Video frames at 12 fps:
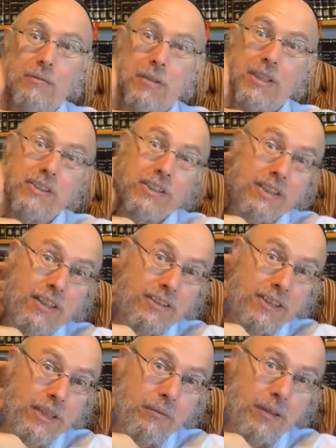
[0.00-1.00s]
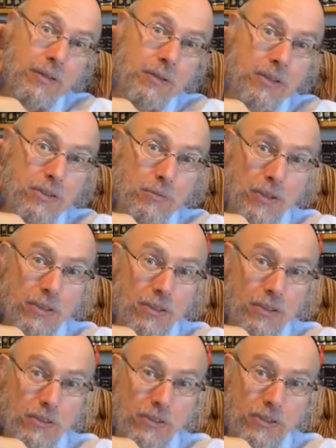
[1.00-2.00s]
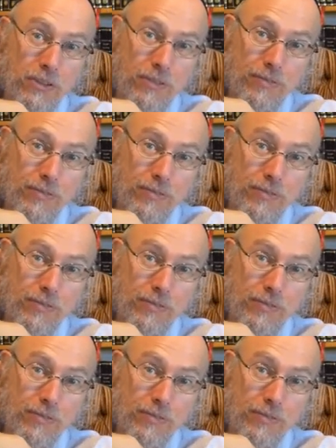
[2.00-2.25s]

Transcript: But there's another Kima which is much closer.